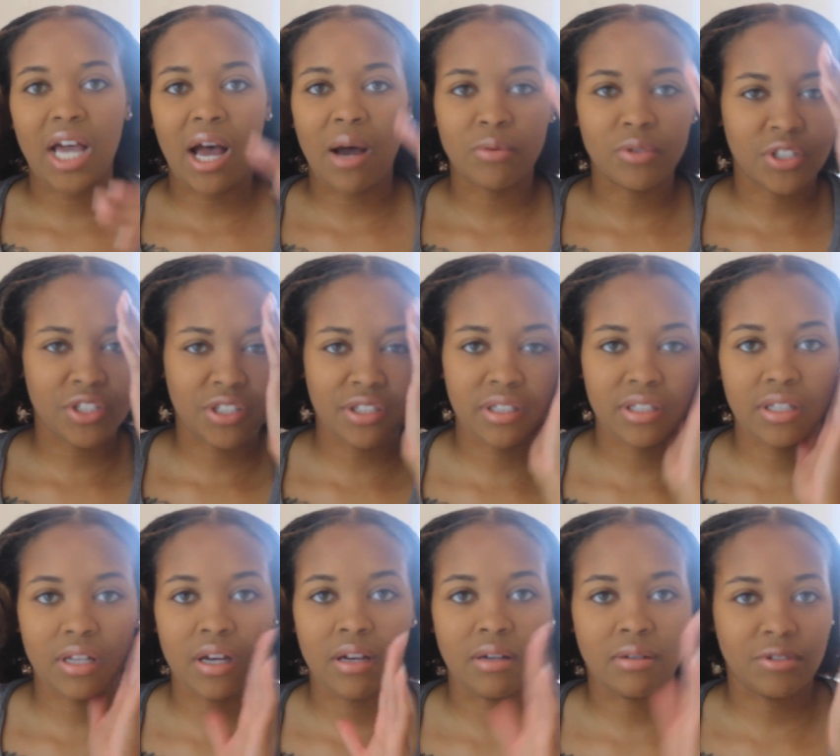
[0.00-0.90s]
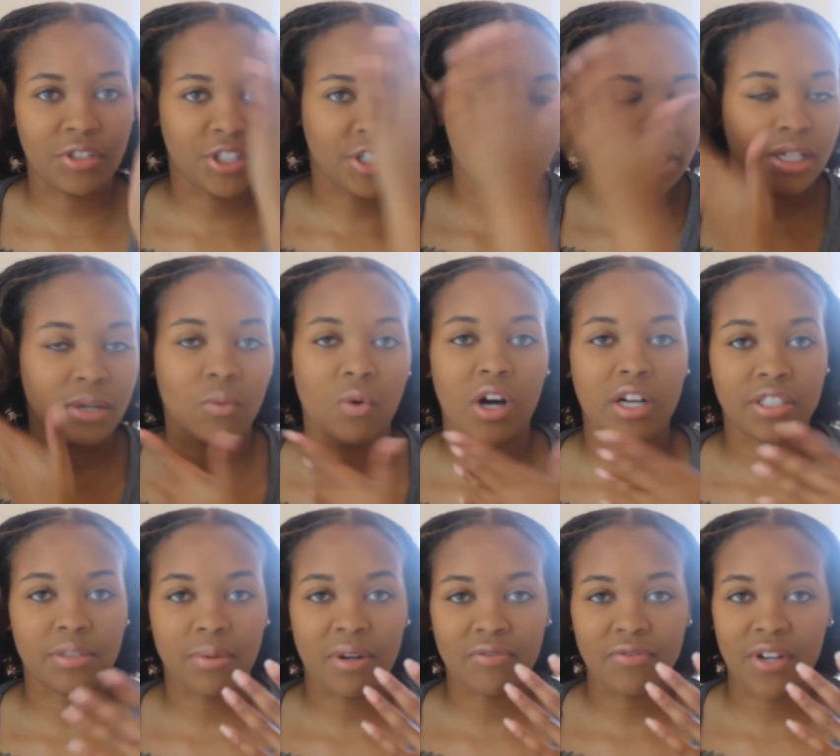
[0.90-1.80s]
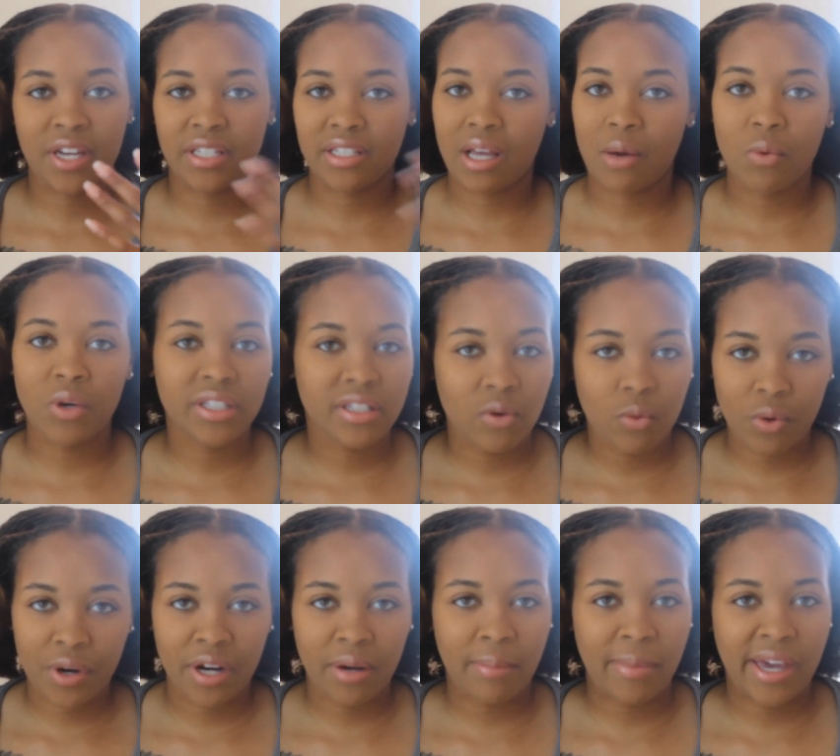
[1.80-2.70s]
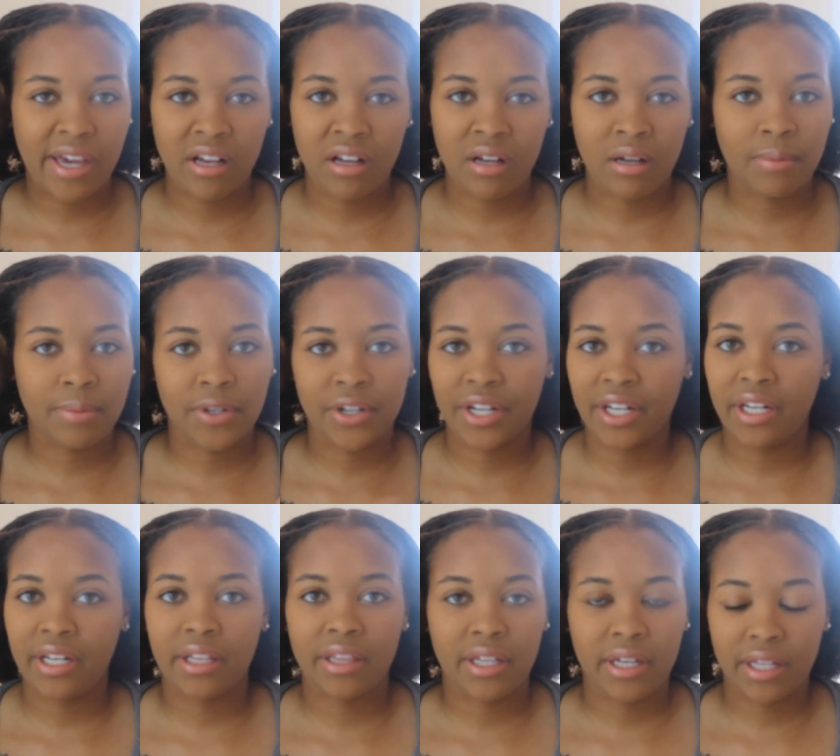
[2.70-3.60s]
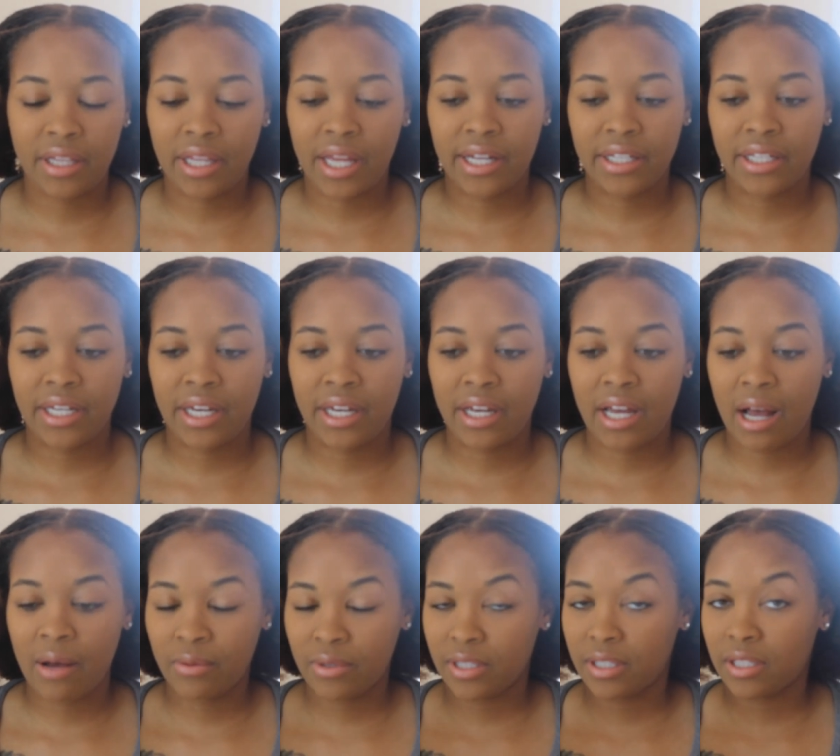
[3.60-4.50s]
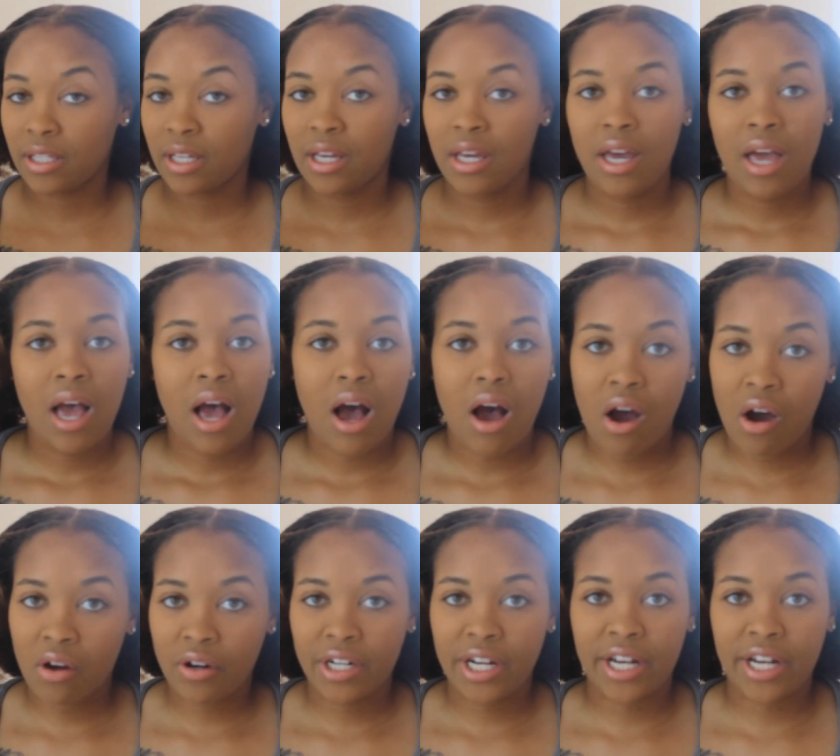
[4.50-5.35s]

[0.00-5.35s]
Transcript: I would just um, gently wash my face. I wasn't wearing makeup or anything like that. I was all